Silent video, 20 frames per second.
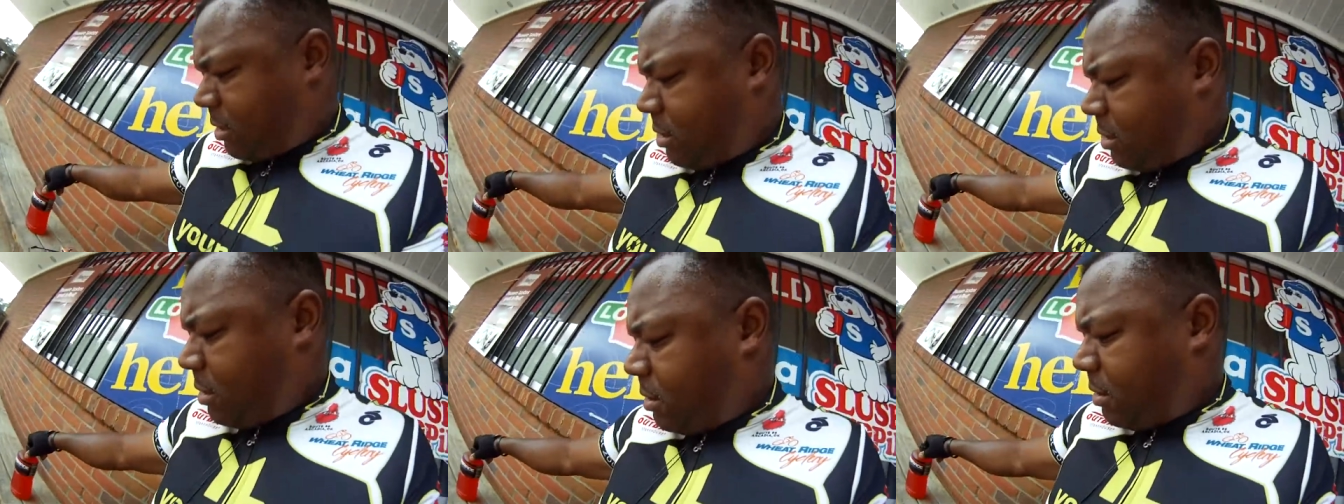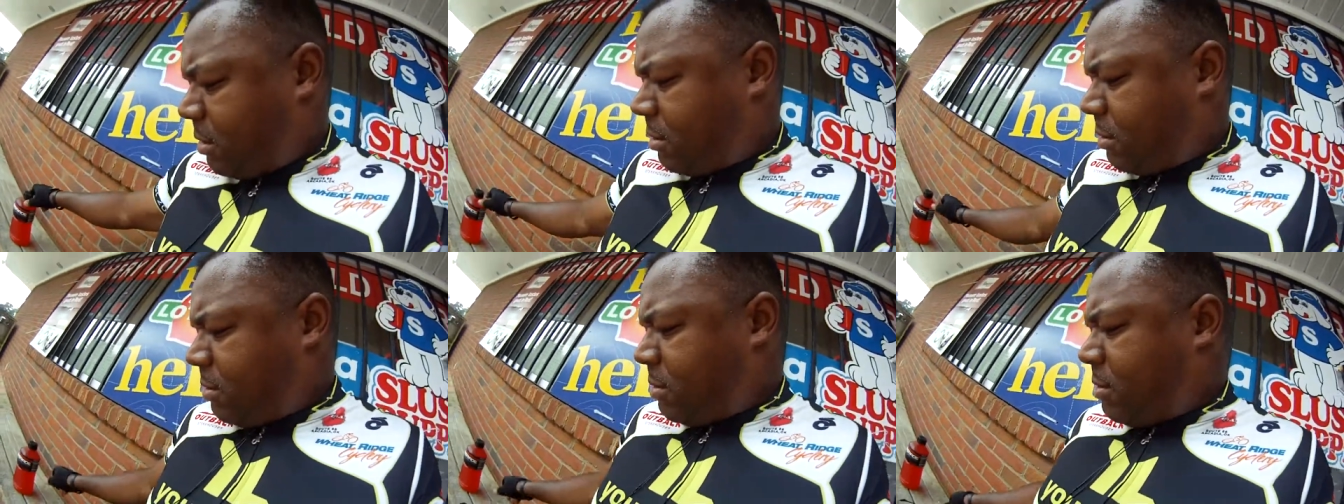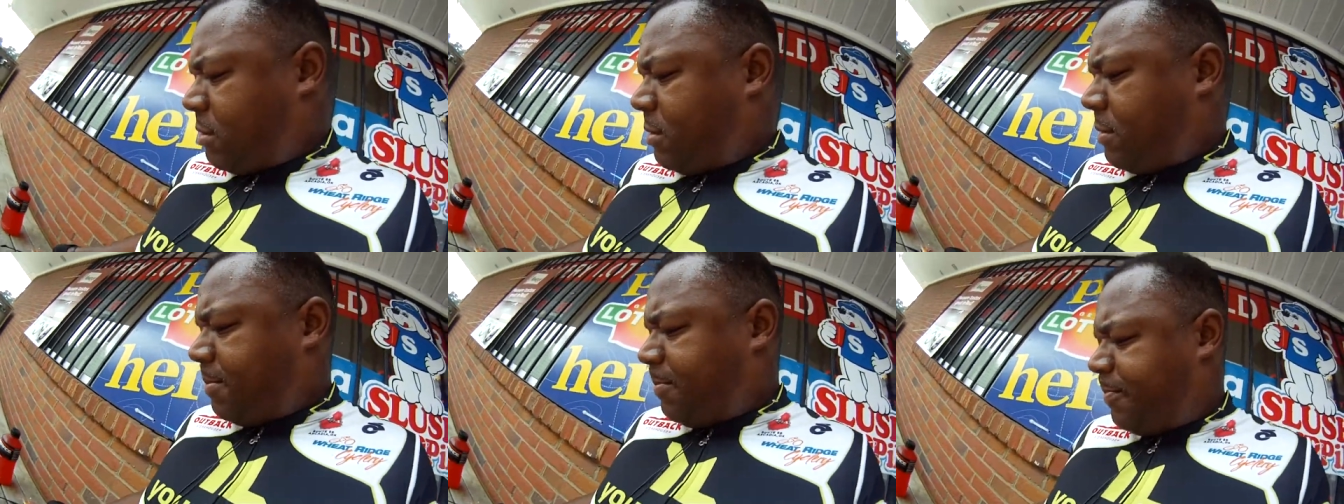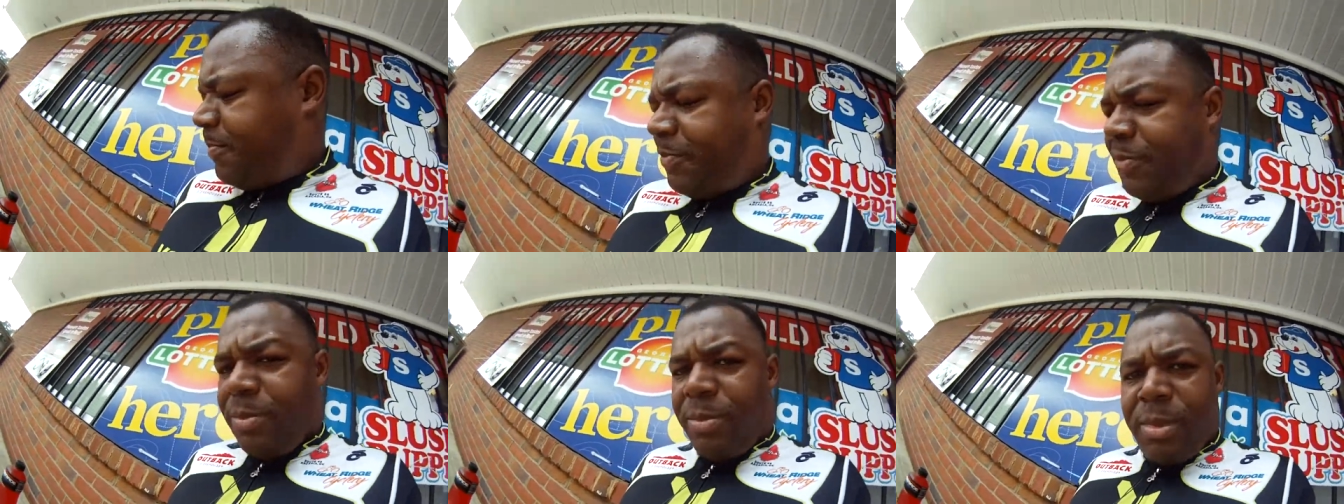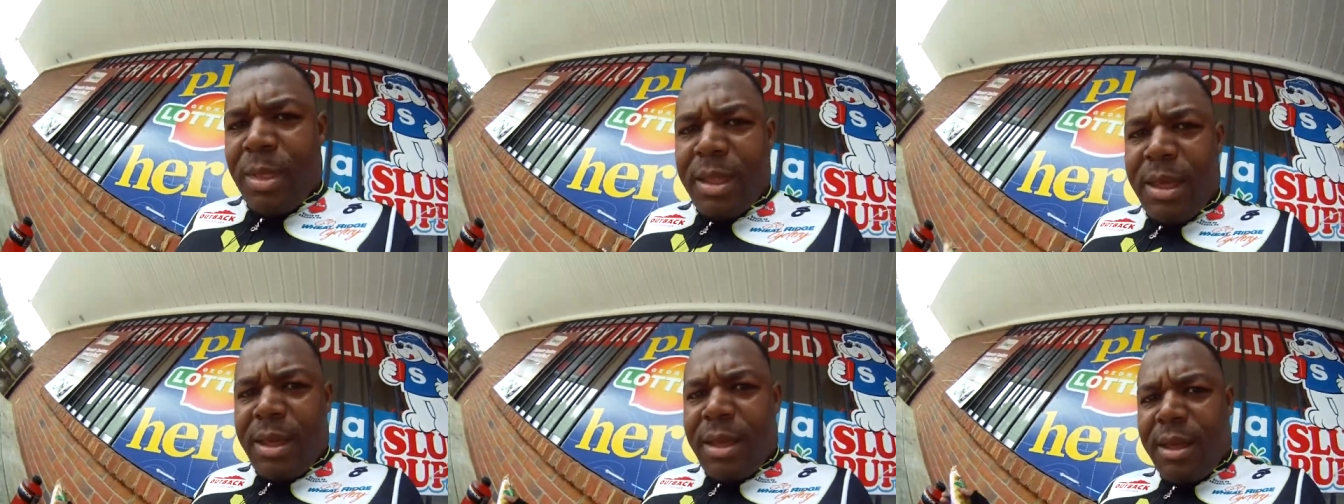Oh,
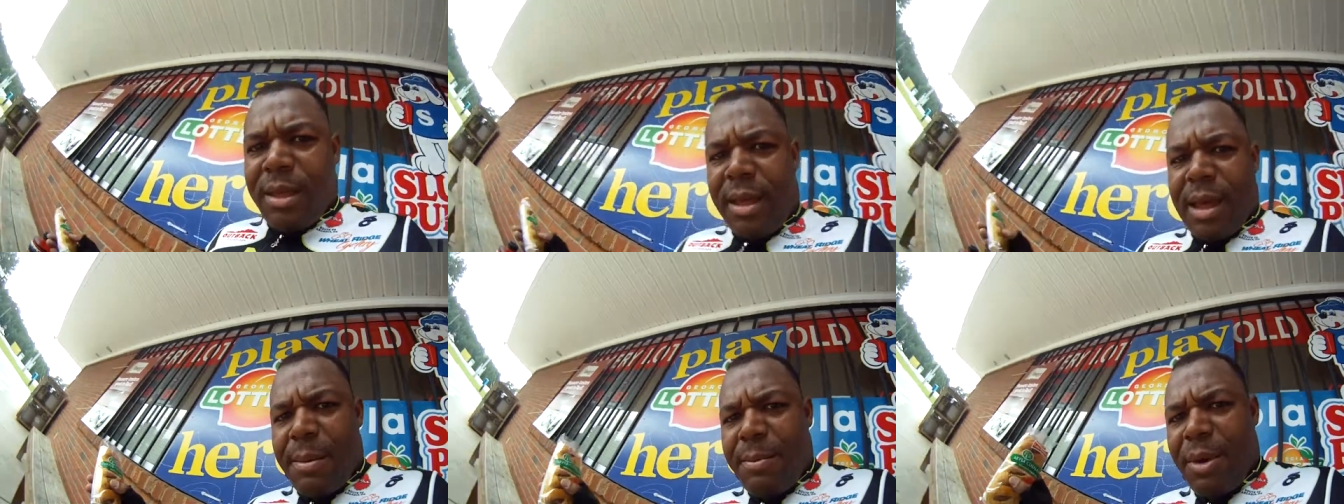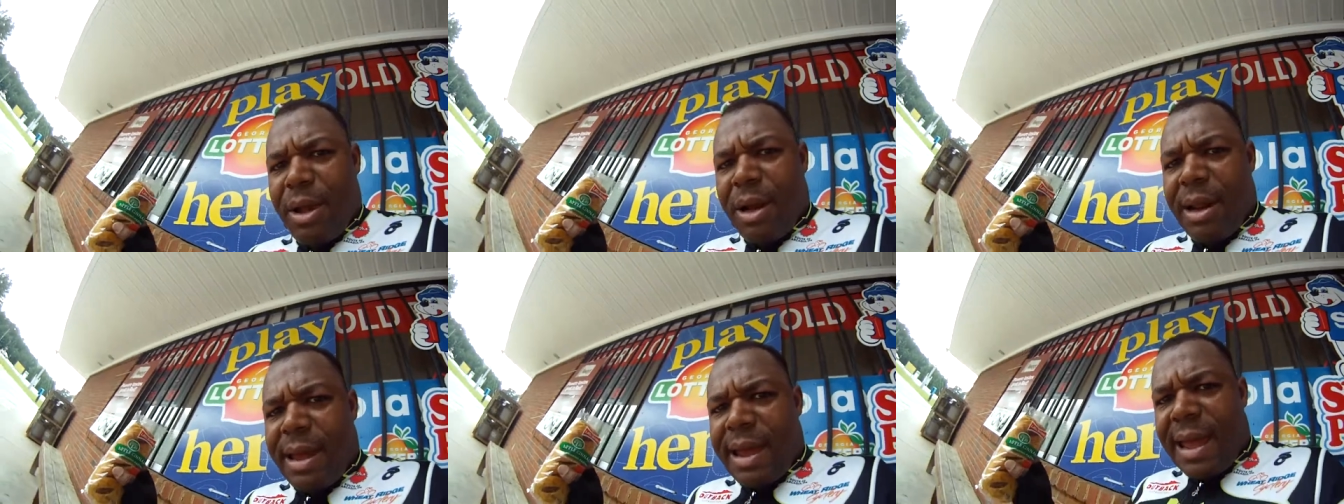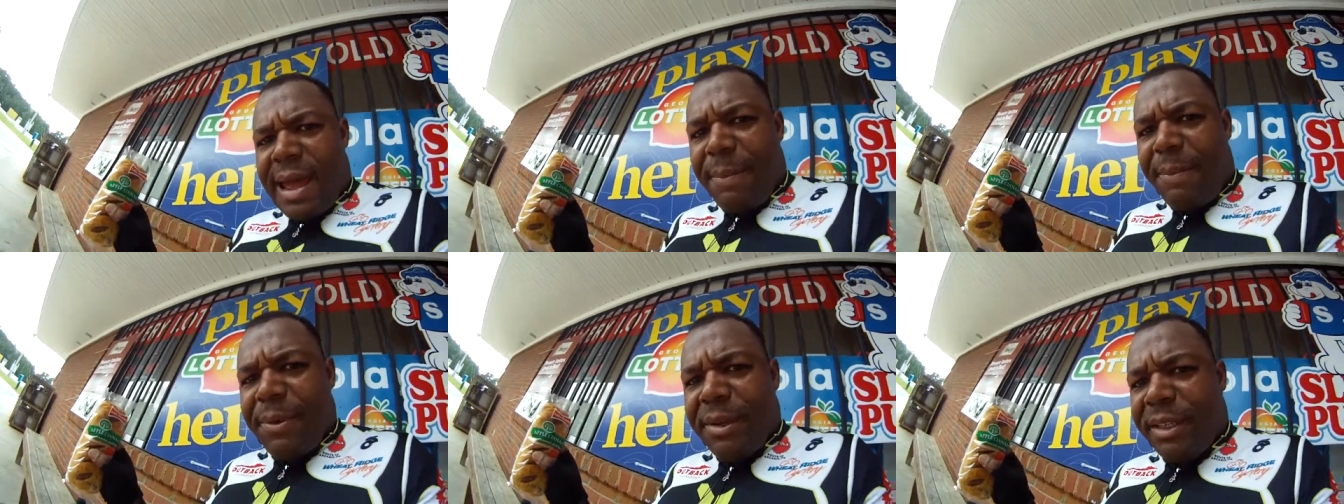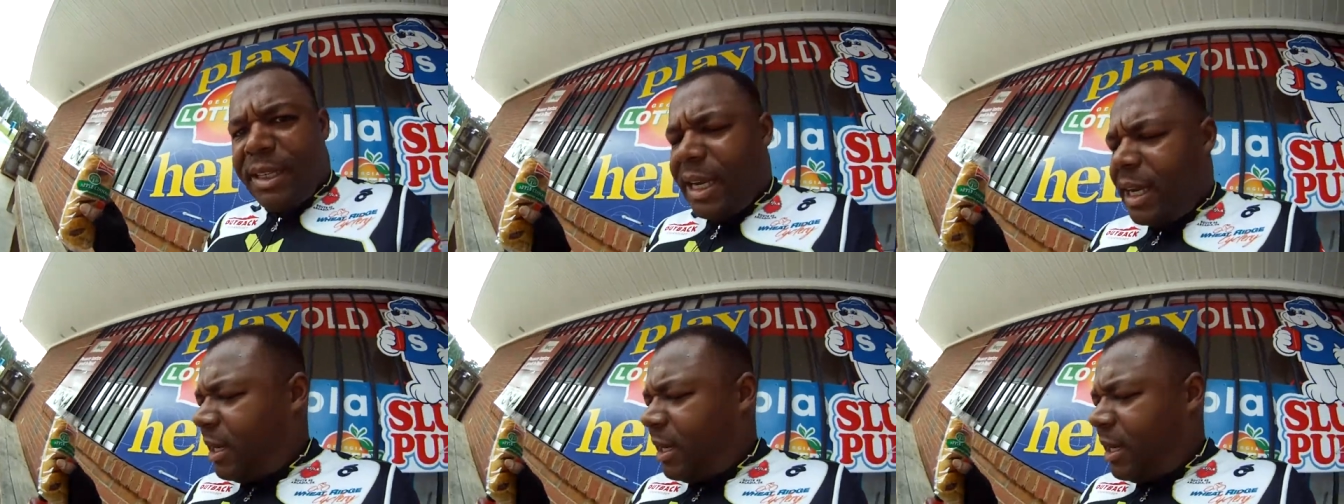got me a little apple